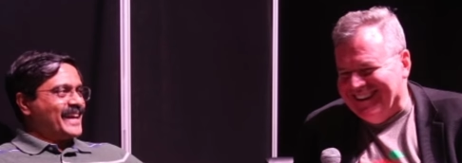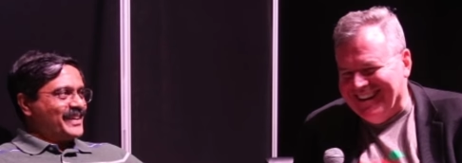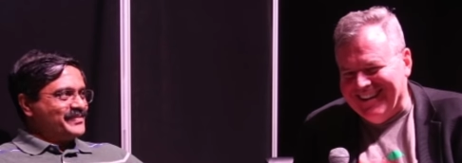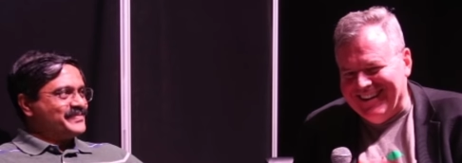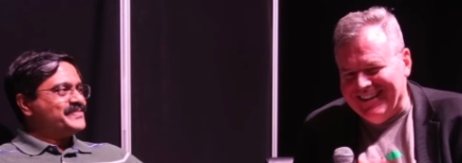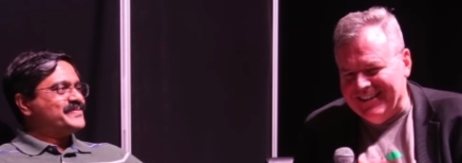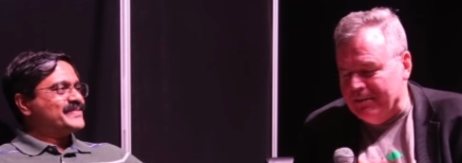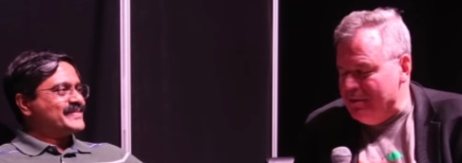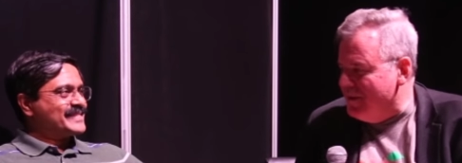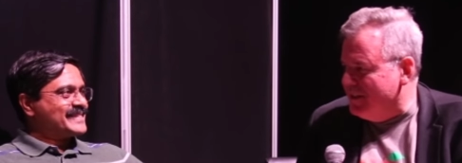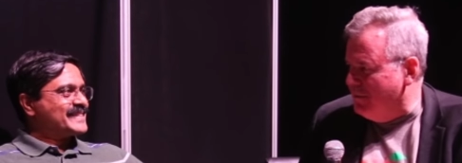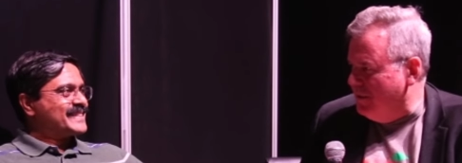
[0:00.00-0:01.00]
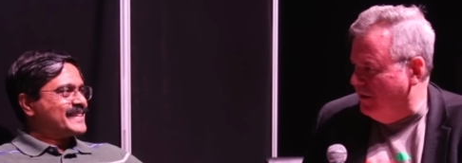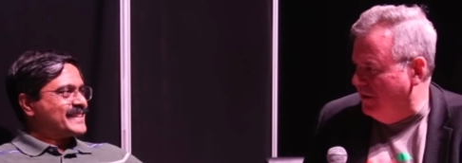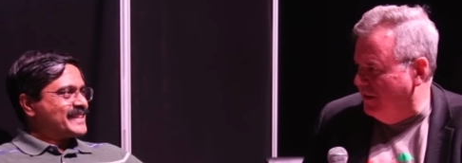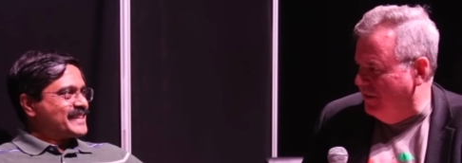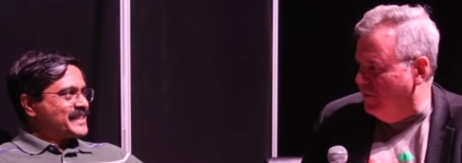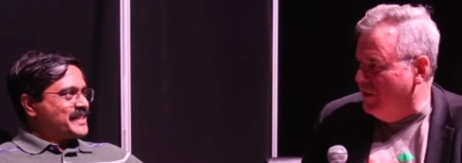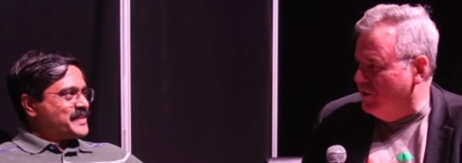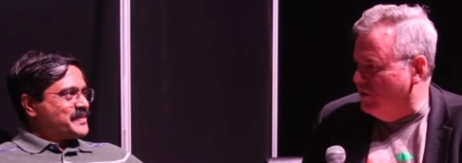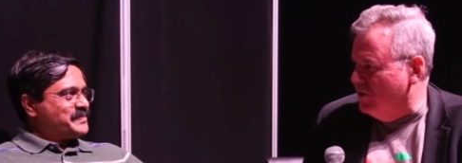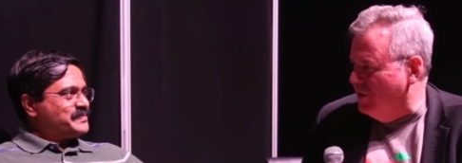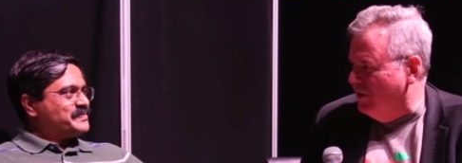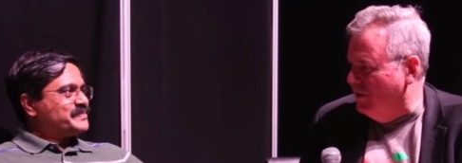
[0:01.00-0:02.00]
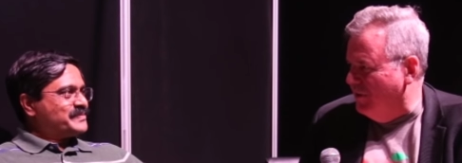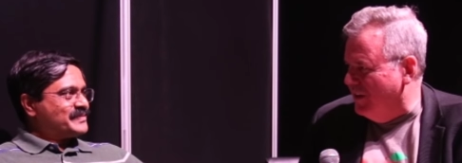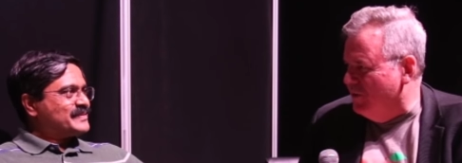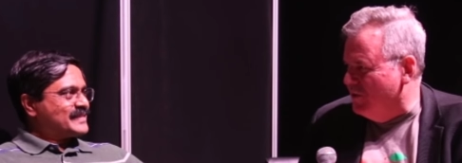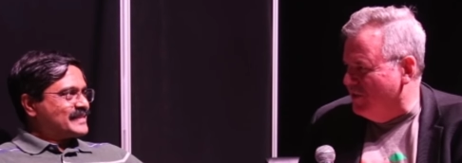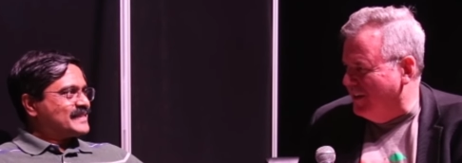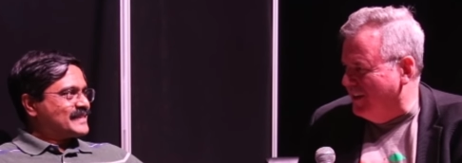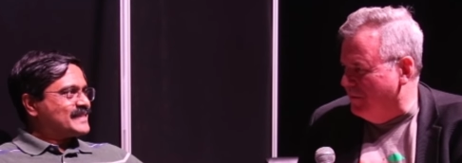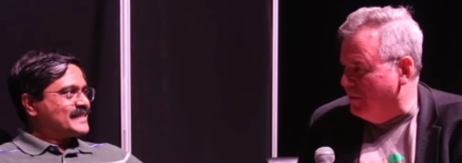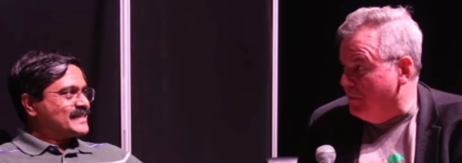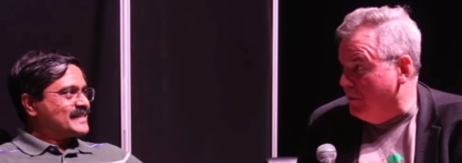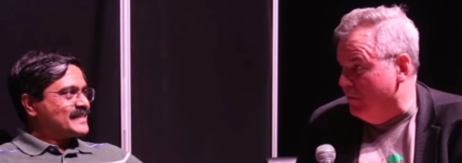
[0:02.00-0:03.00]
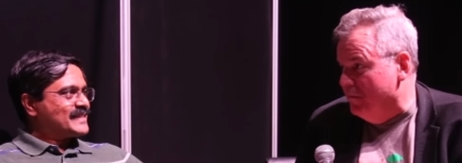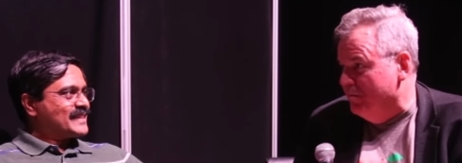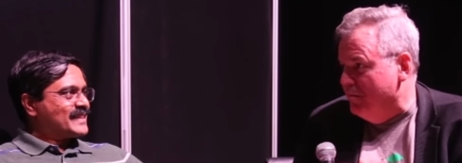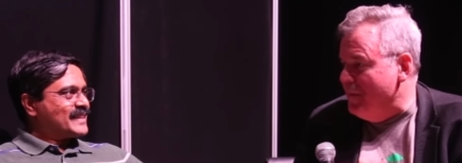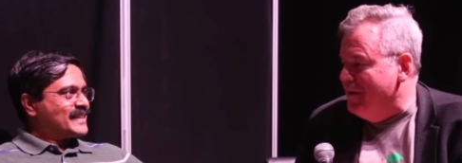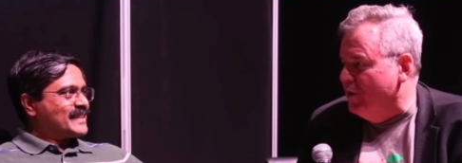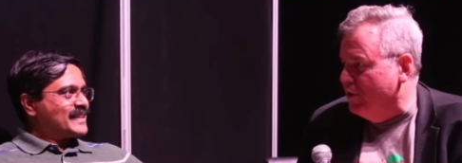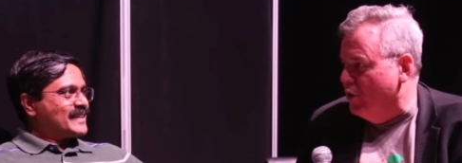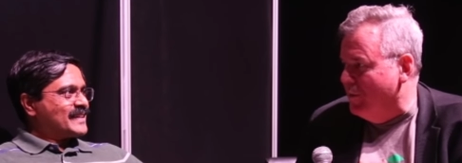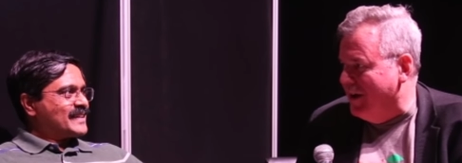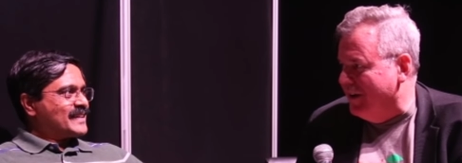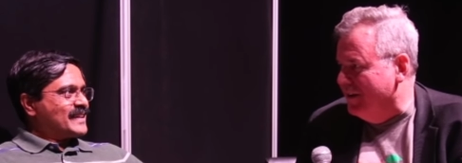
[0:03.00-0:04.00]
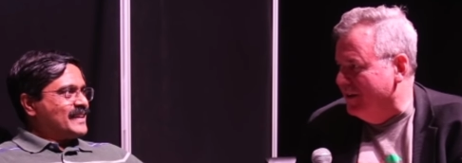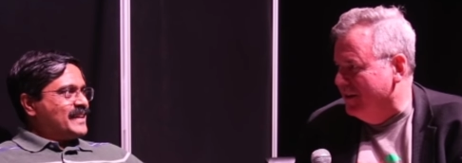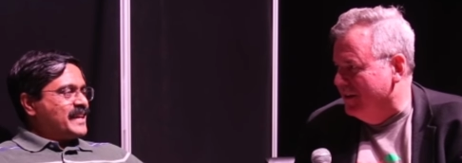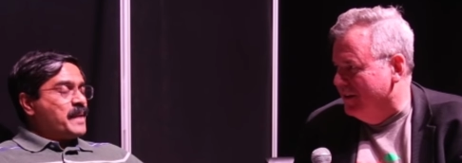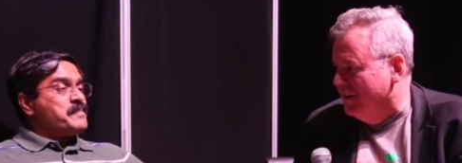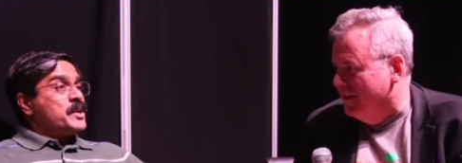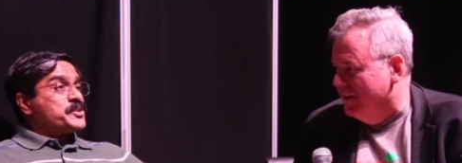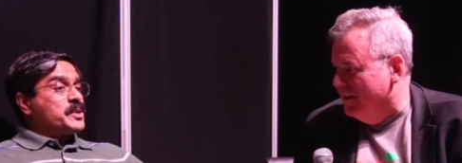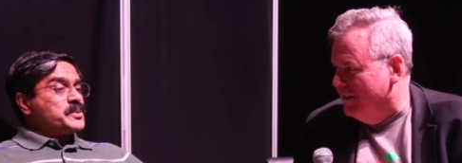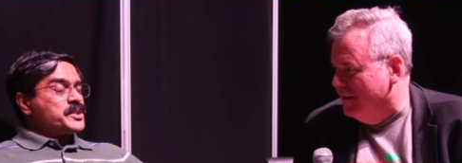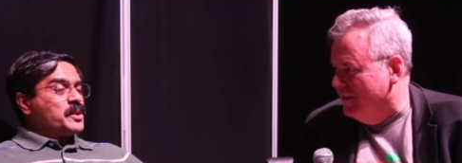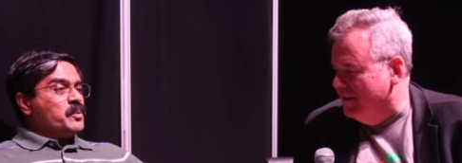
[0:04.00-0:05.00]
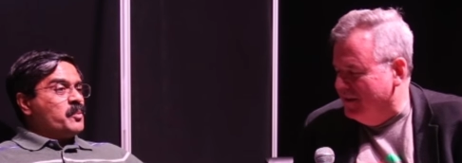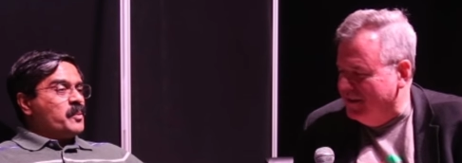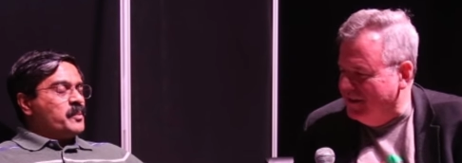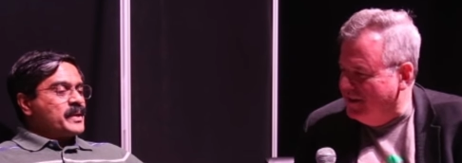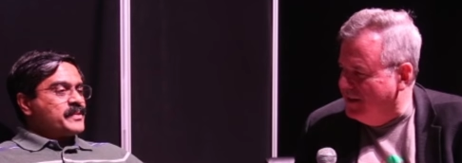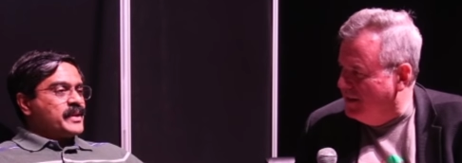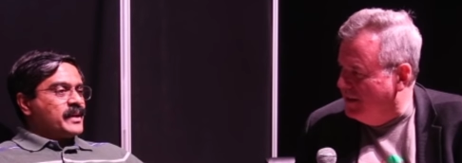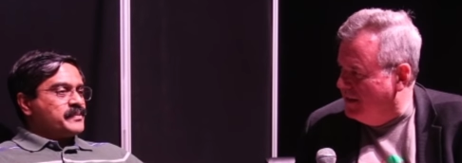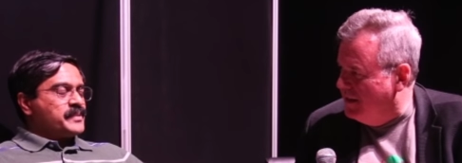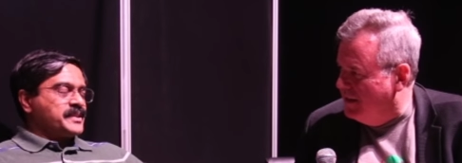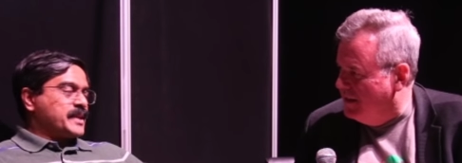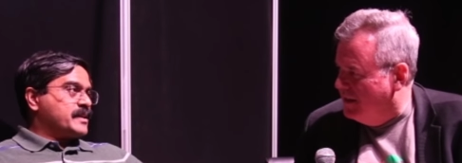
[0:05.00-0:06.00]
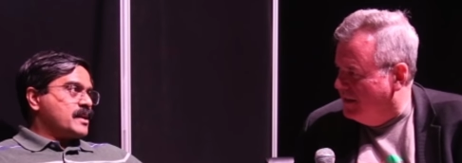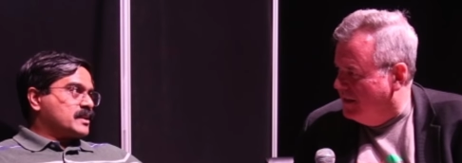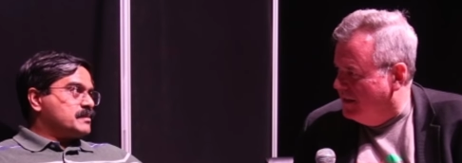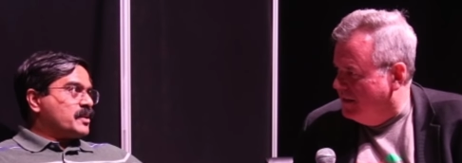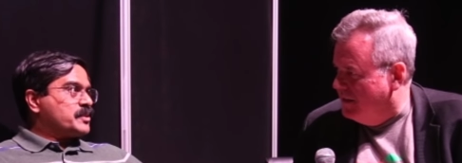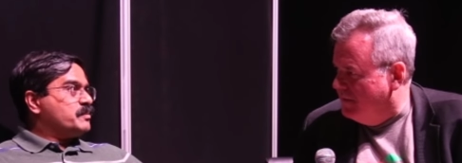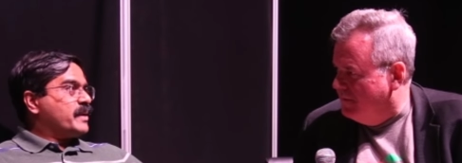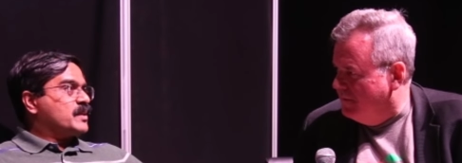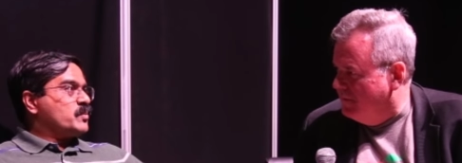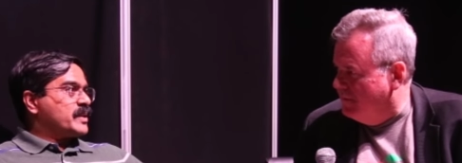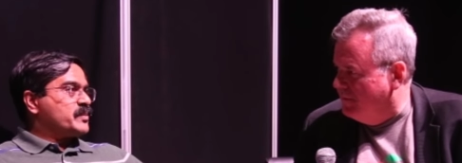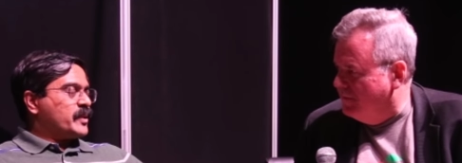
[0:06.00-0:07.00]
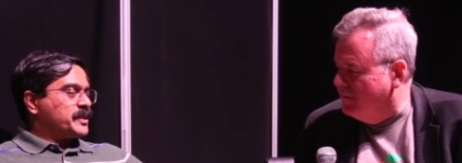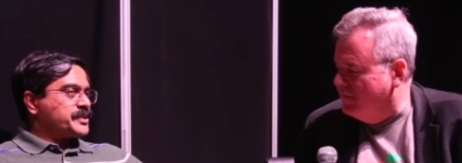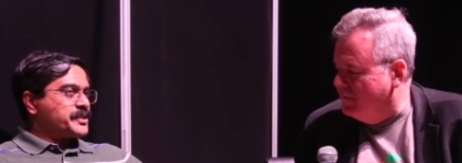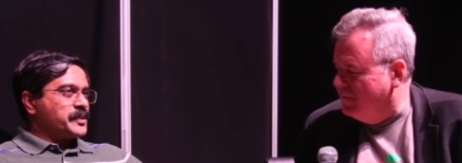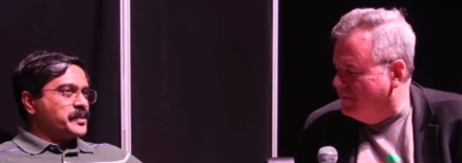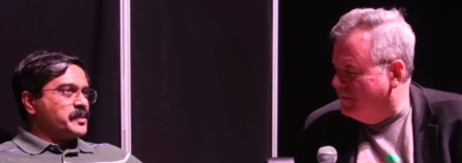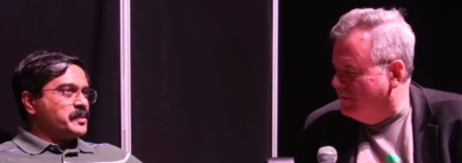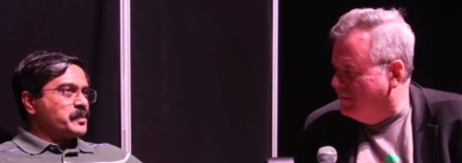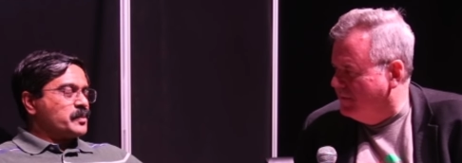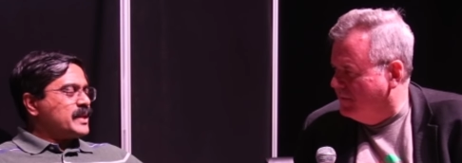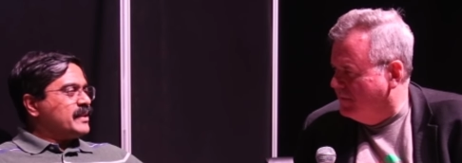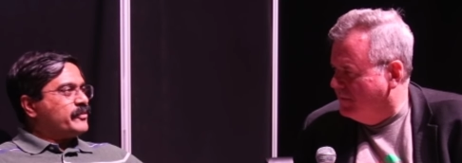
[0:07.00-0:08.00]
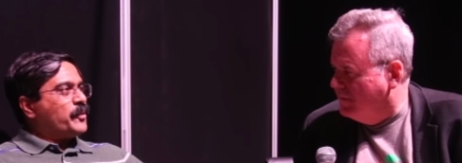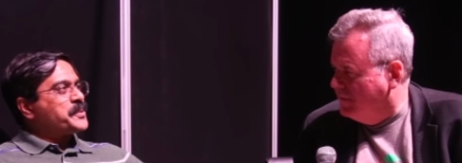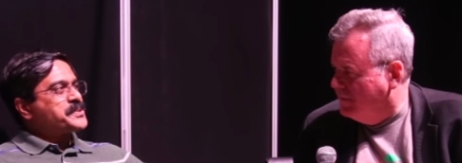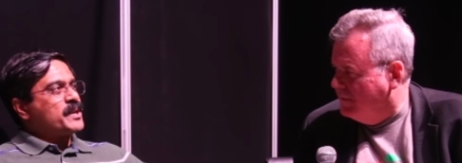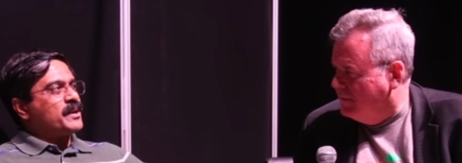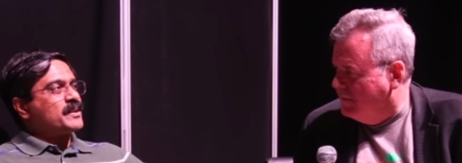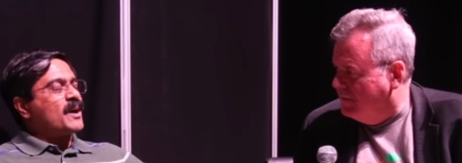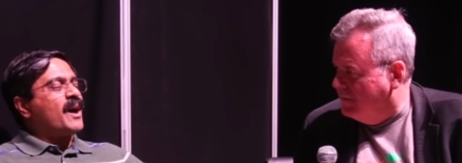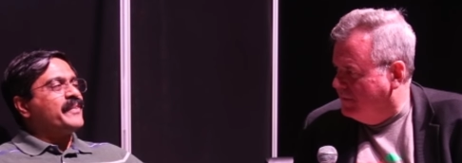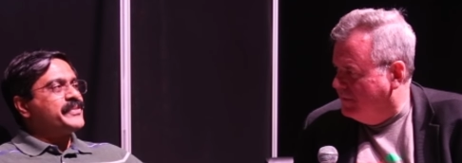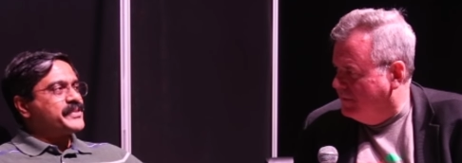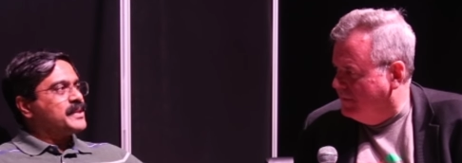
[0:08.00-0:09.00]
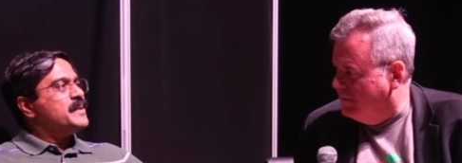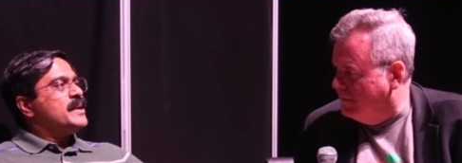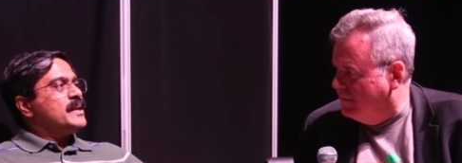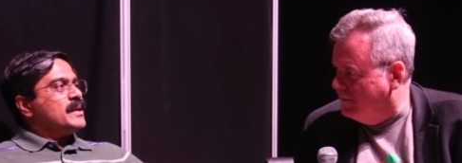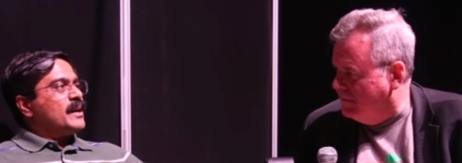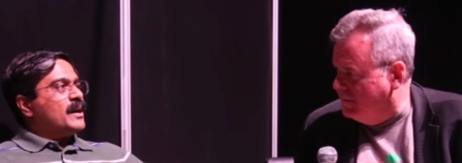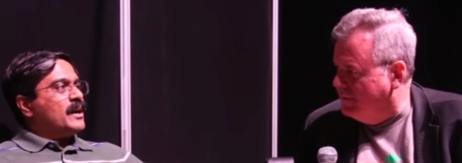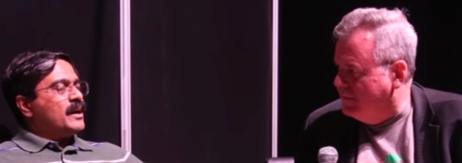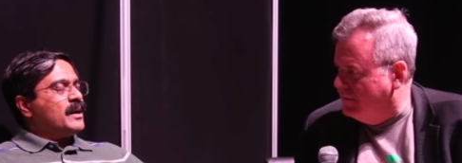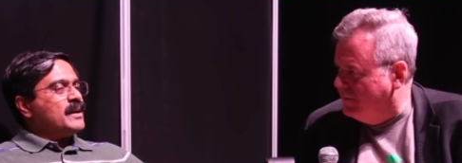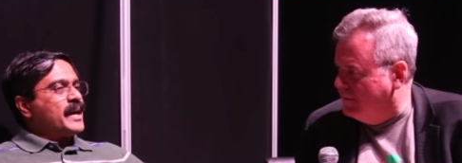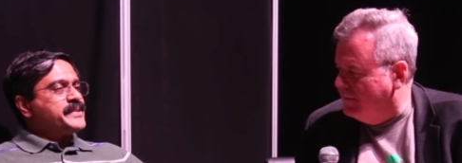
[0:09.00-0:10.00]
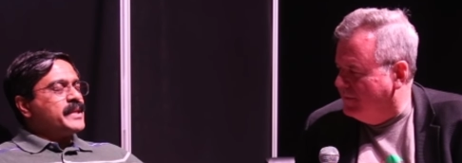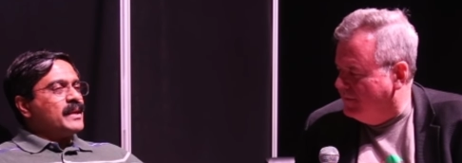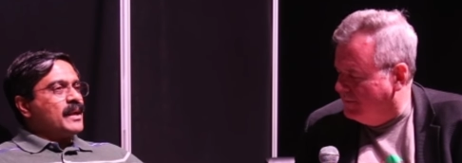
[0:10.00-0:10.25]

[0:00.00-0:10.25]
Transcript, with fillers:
Speaker 1: Yeah. Uh, tell me about some of the, the features that are interesting and people maybe don't know about.
Speaker 2: Yeah. So so one of the things I talked about to begin with was to really focus on const. Mm-hmm. Uh, I see